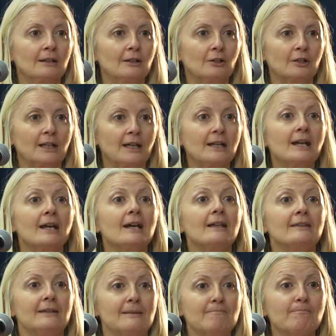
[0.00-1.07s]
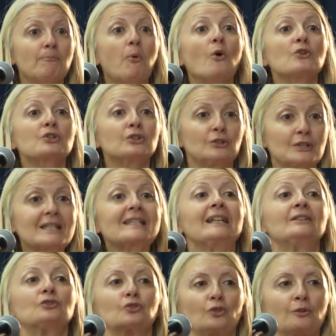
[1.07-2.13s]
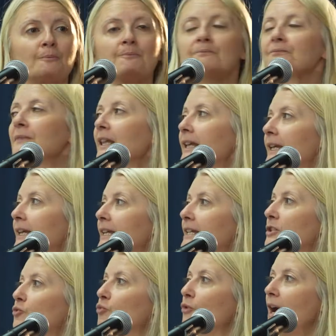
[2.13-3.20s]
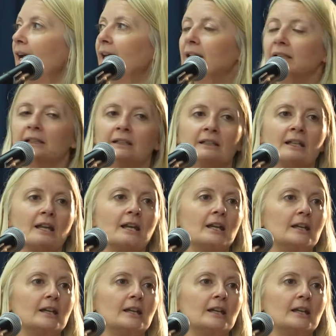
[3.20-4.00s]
Okay. The imposter syndrome is when